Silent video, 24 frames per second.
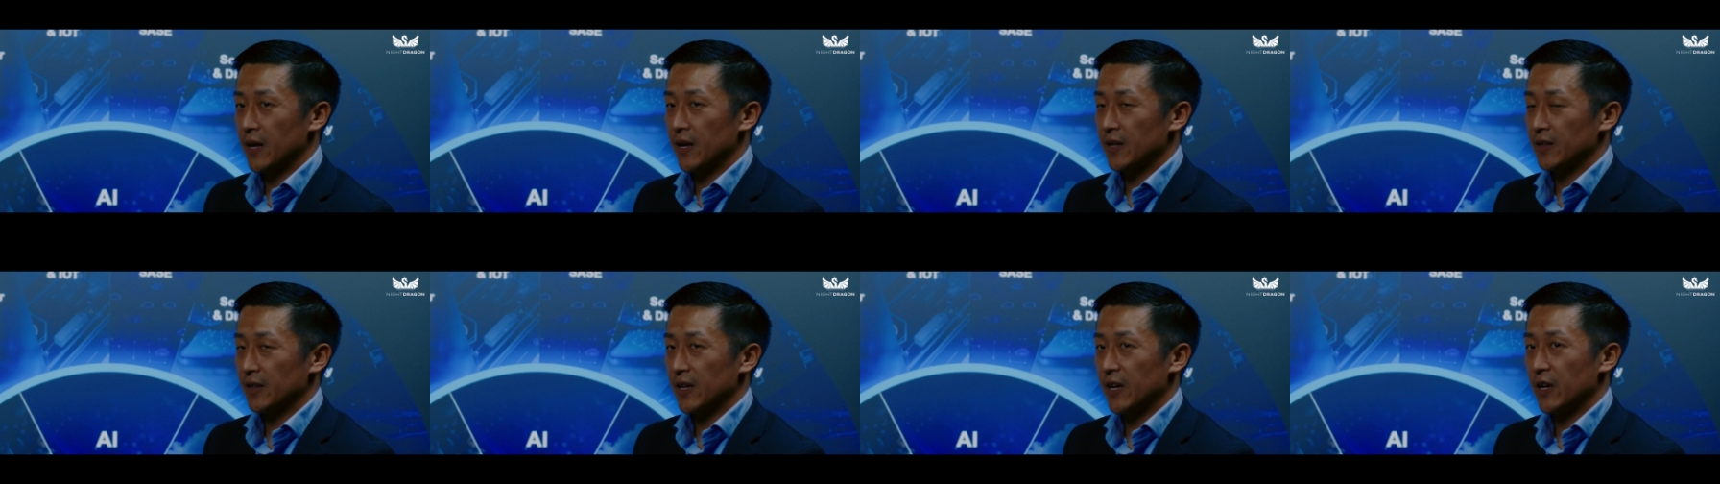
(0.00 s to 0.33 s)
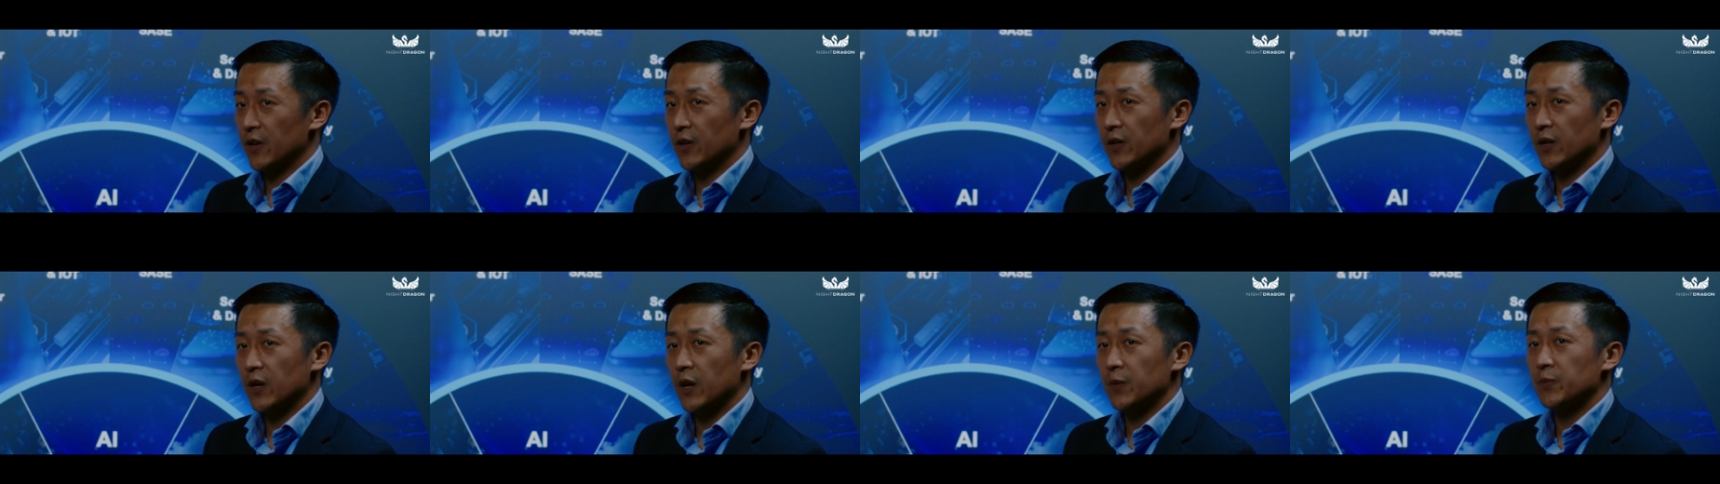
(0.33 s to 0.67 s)
and
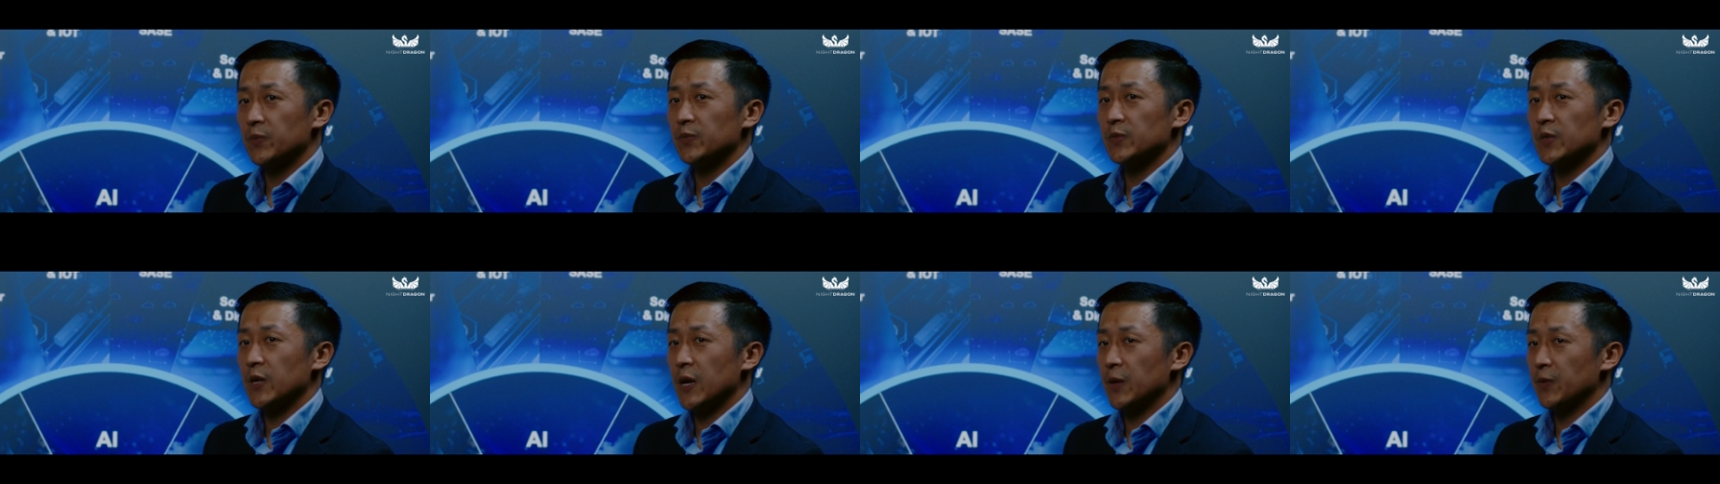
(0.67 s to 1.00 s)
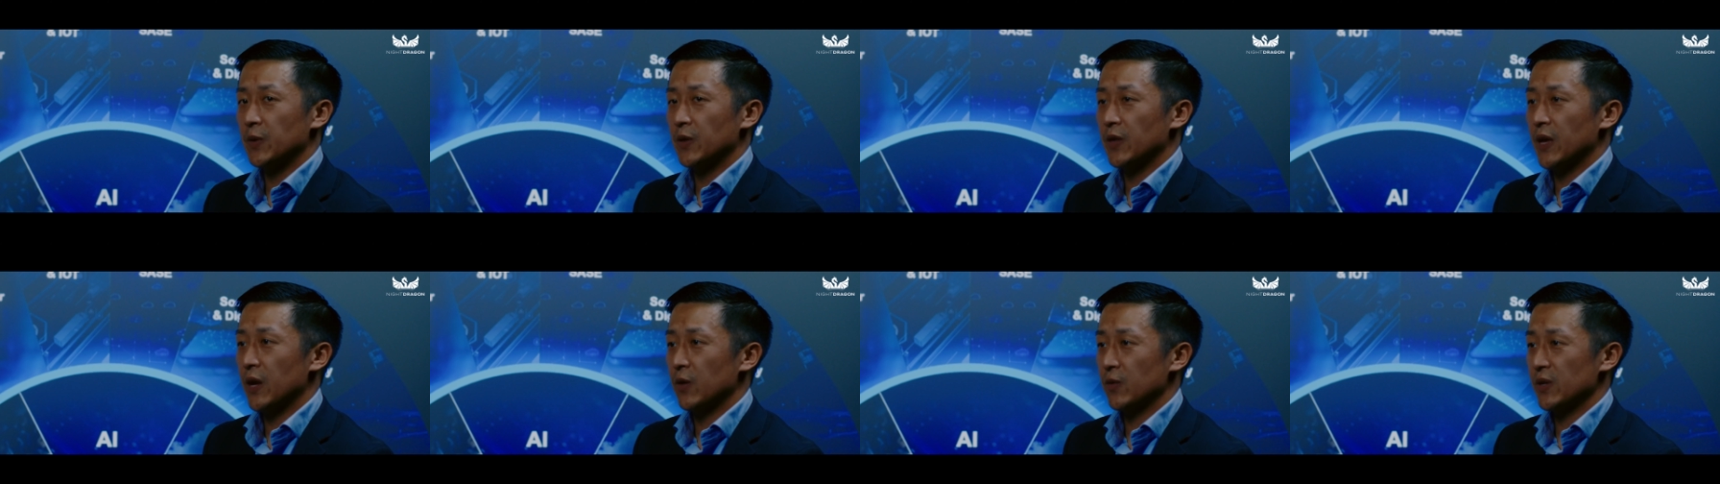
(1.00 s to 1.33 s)
layering on top
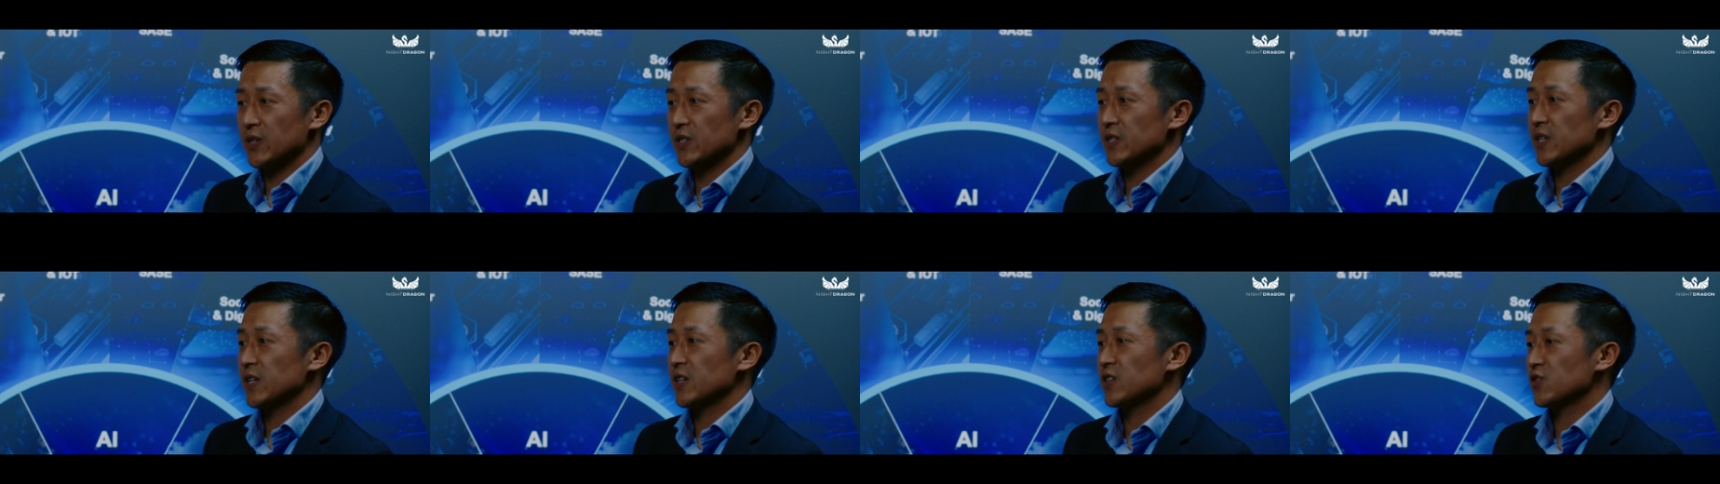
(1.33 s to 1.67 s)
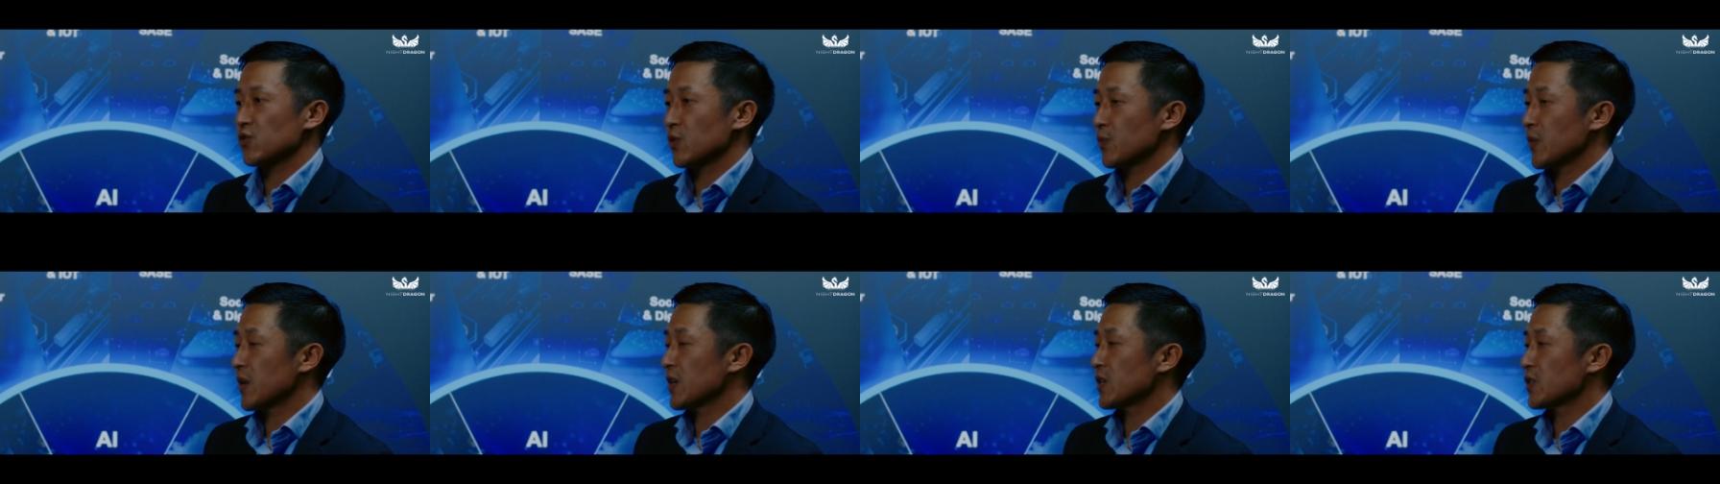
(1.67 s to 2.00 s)
of that, we see a
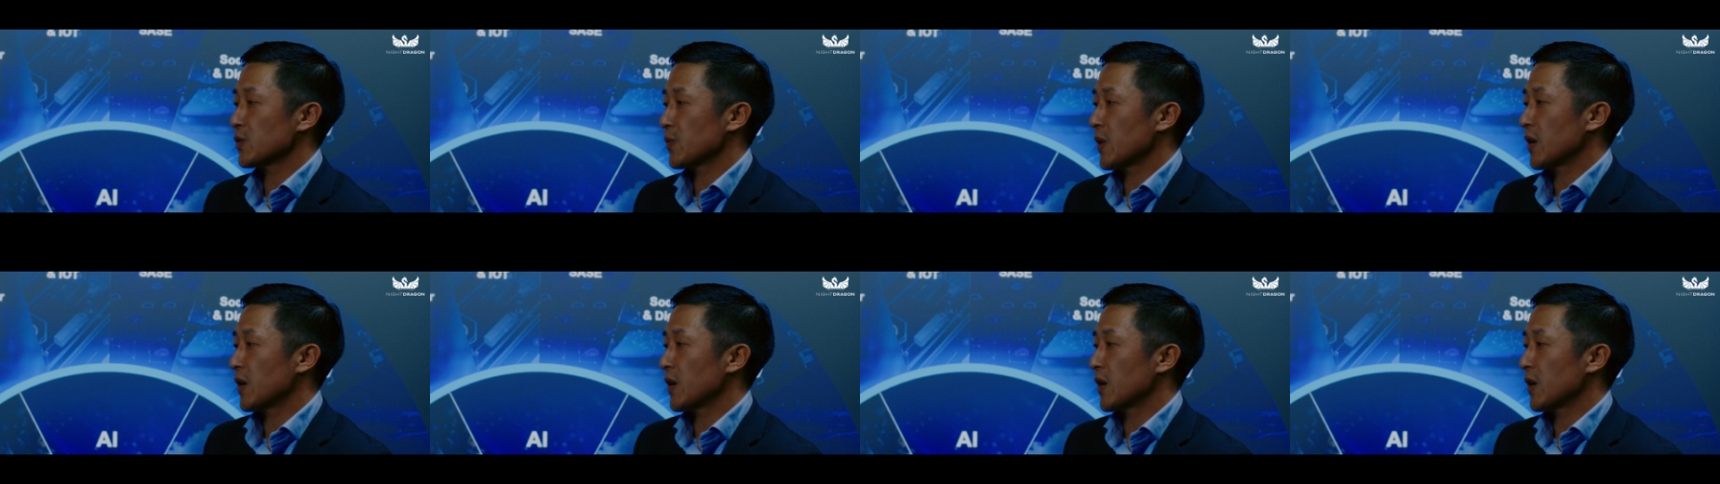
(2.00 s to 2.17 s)
tremendous